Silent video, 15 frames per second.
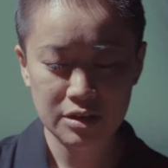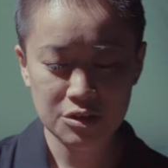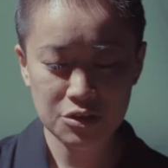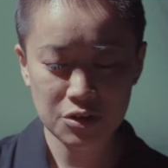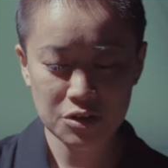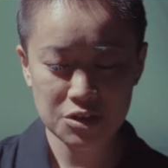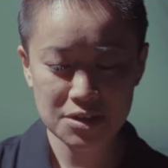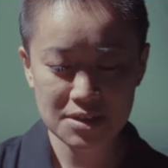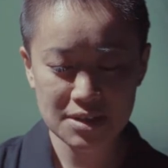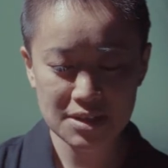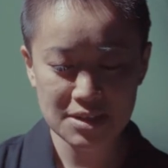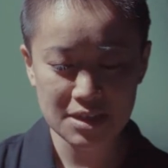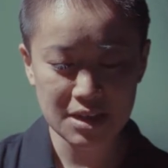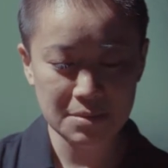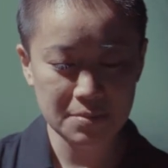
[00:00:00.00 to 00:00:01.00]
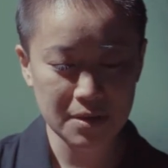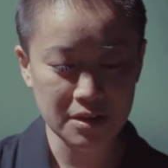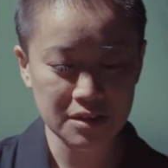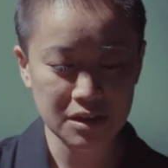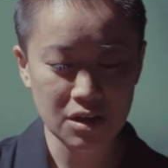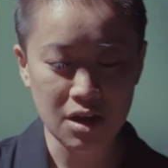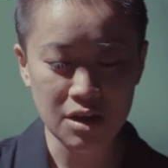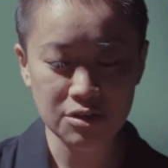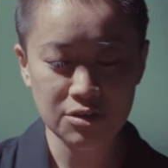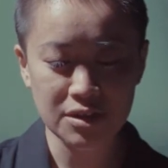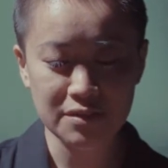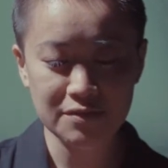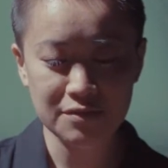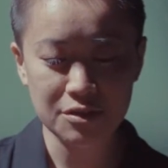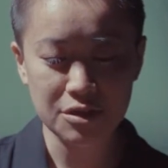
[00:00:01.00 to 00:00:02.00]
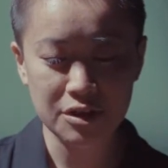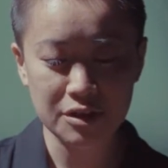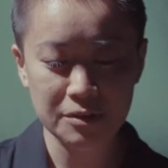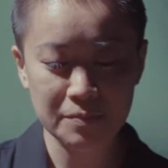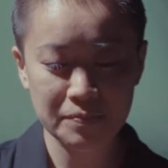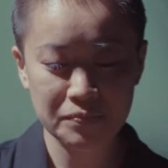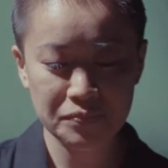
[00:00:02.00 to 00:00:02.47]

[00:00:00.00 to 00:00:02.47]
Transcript: George is asleep on the concrete floor.